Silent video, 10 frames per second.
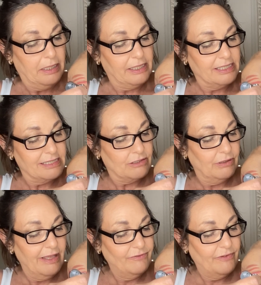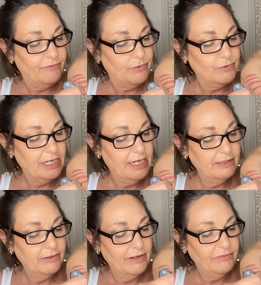They still have the full
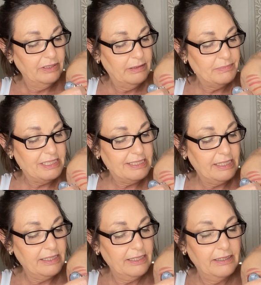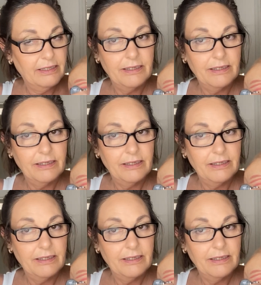colour of a lipstick,